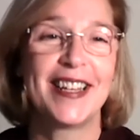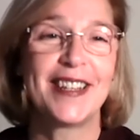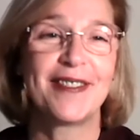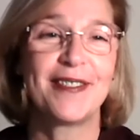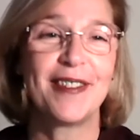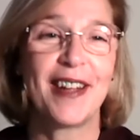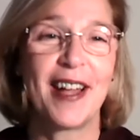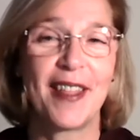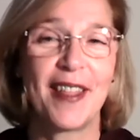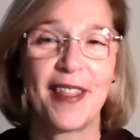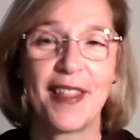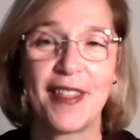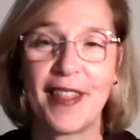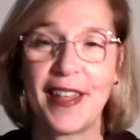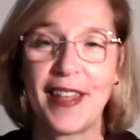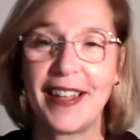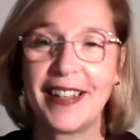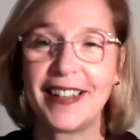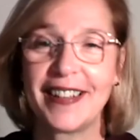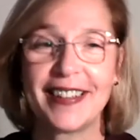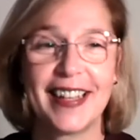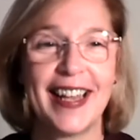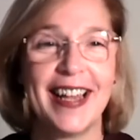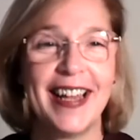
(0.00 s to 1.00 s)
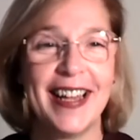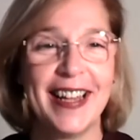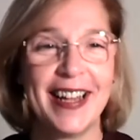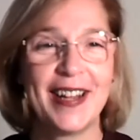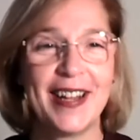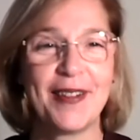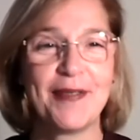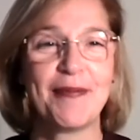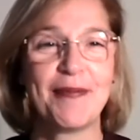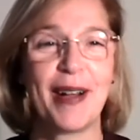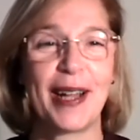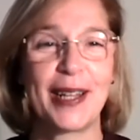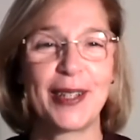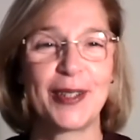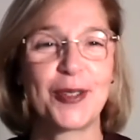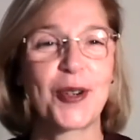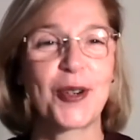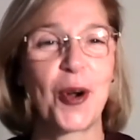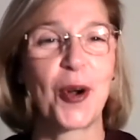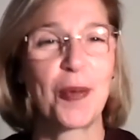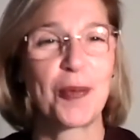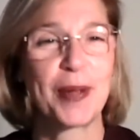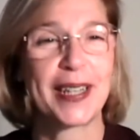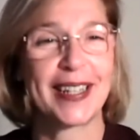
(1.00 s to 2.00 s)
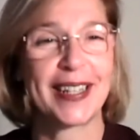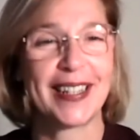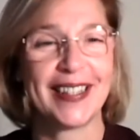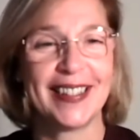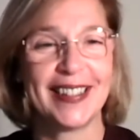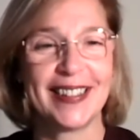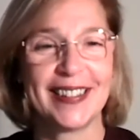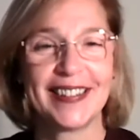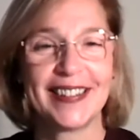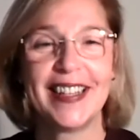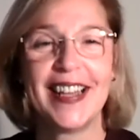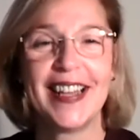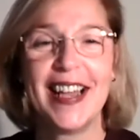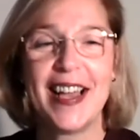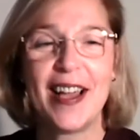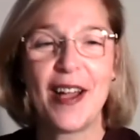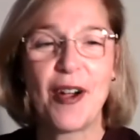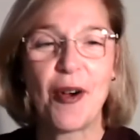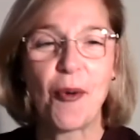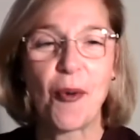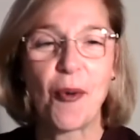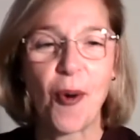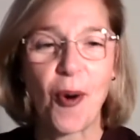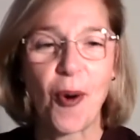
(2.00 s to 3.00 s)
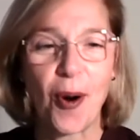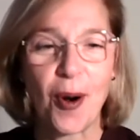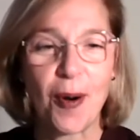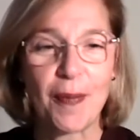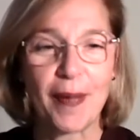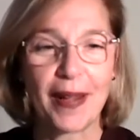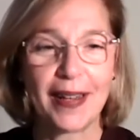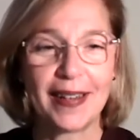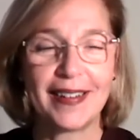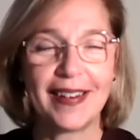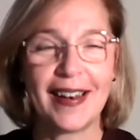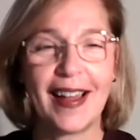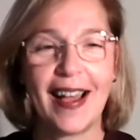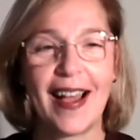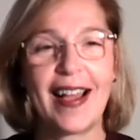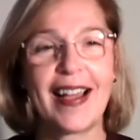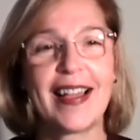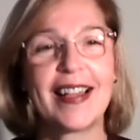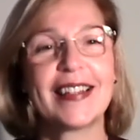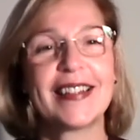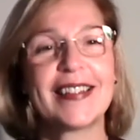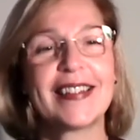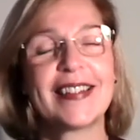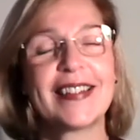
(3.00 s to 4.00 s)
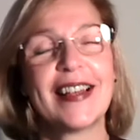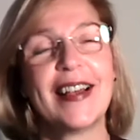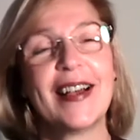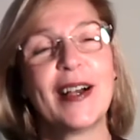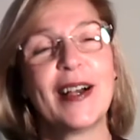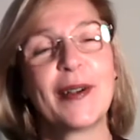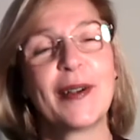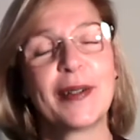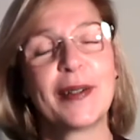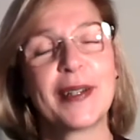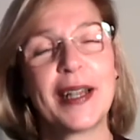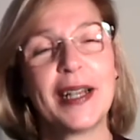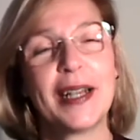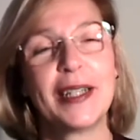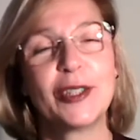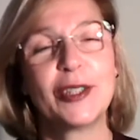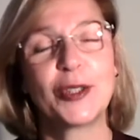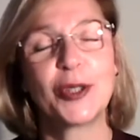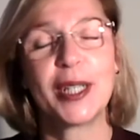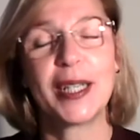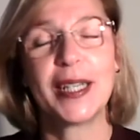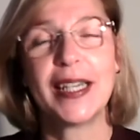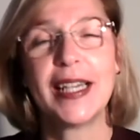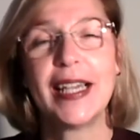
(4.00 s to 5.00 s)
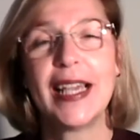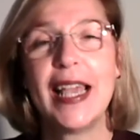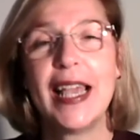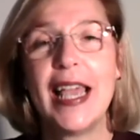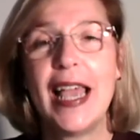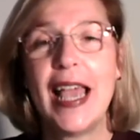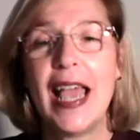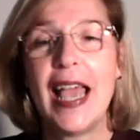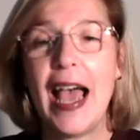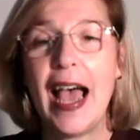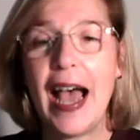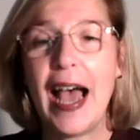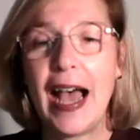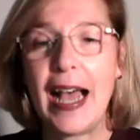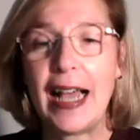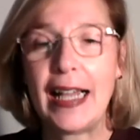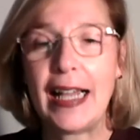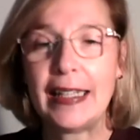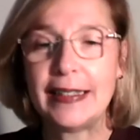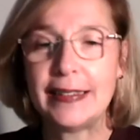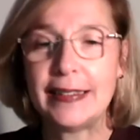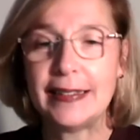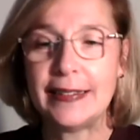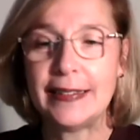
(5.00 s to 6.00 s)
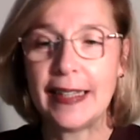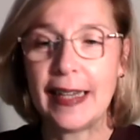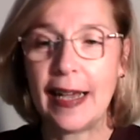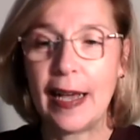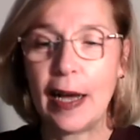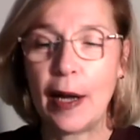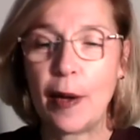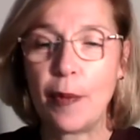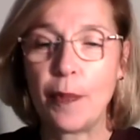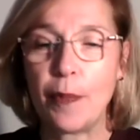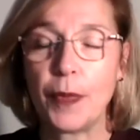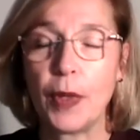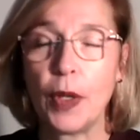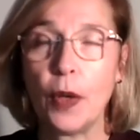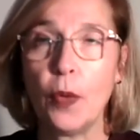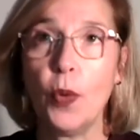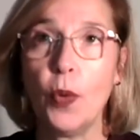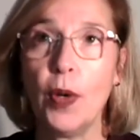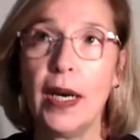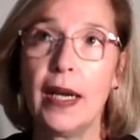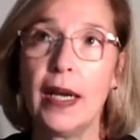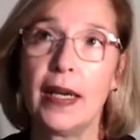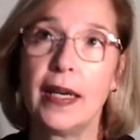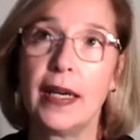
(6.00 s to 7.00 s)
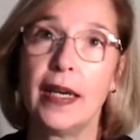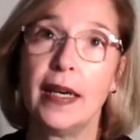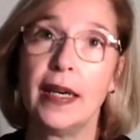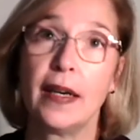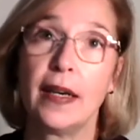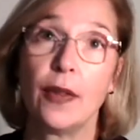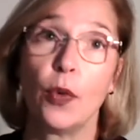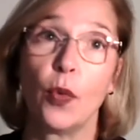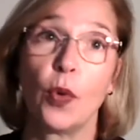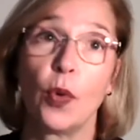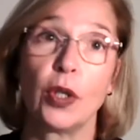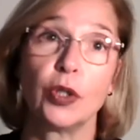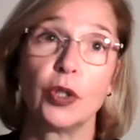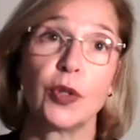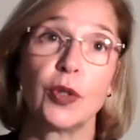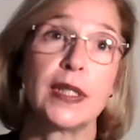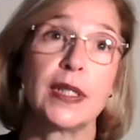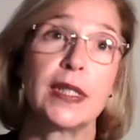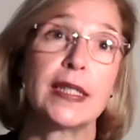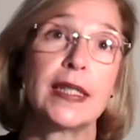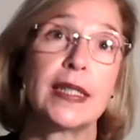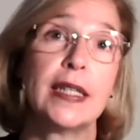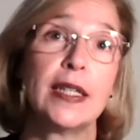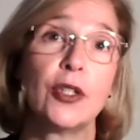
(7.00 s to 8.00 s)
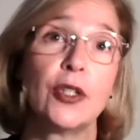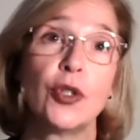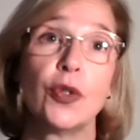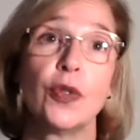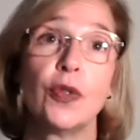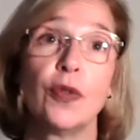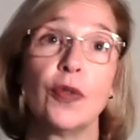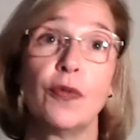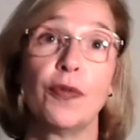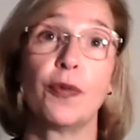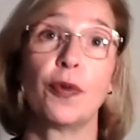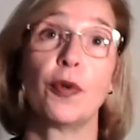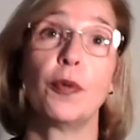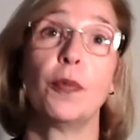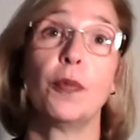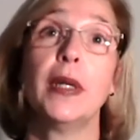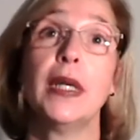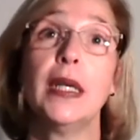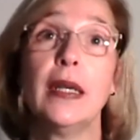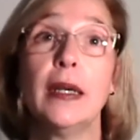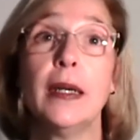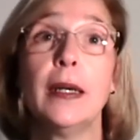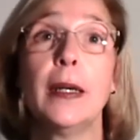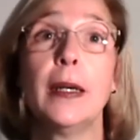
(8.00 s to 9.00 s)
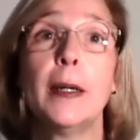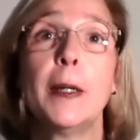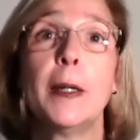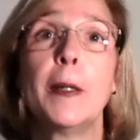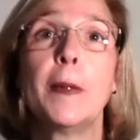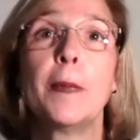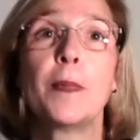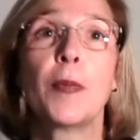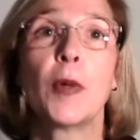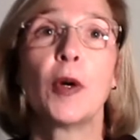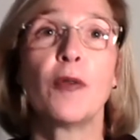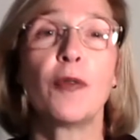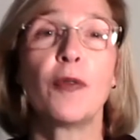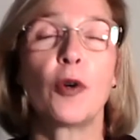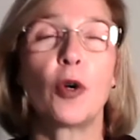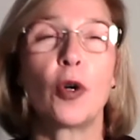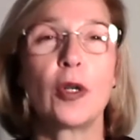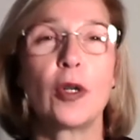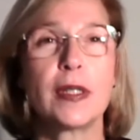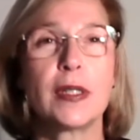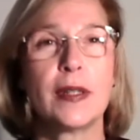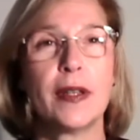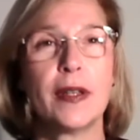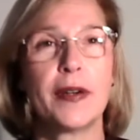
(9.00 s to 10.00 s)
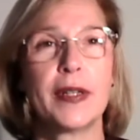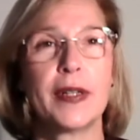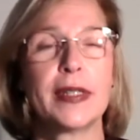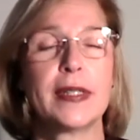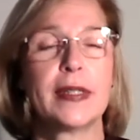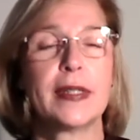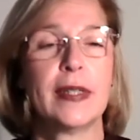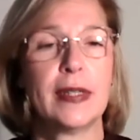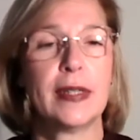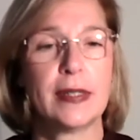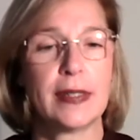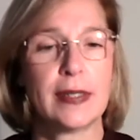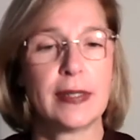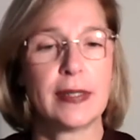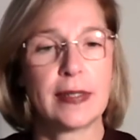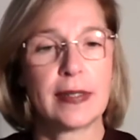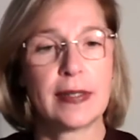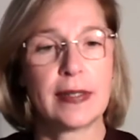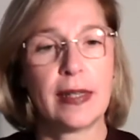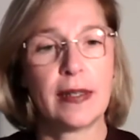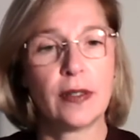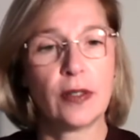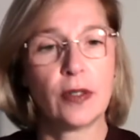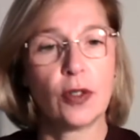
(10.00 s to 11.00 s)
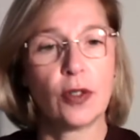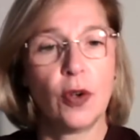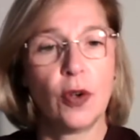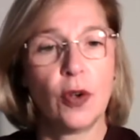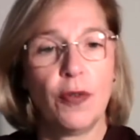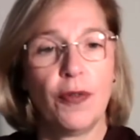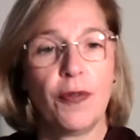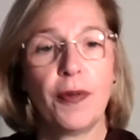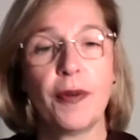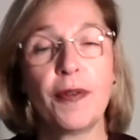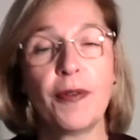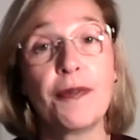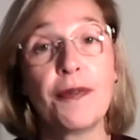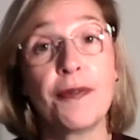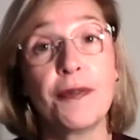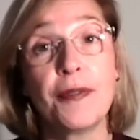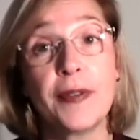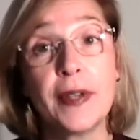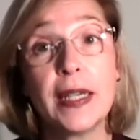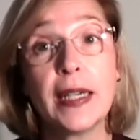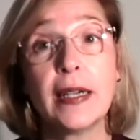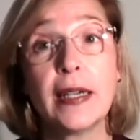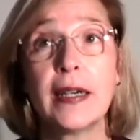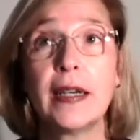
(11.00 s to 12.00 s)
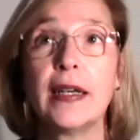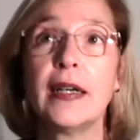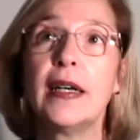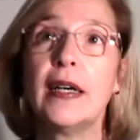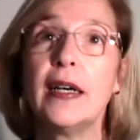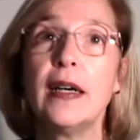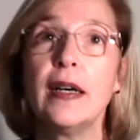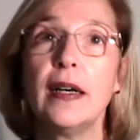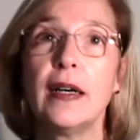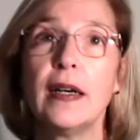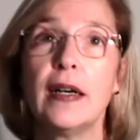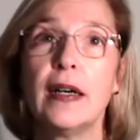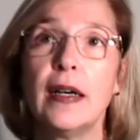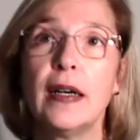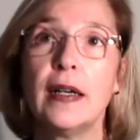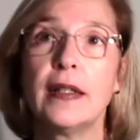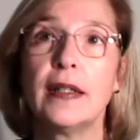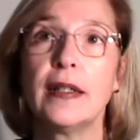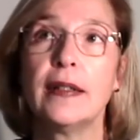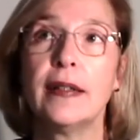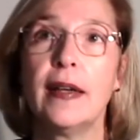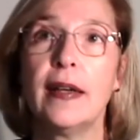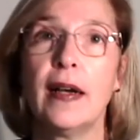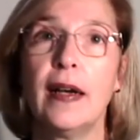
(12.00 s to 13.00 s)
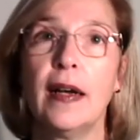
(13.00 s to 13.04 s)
rather than my tropical, warm and nice countries. And when I hear the word transition, for me, of course, there is this sense of fear and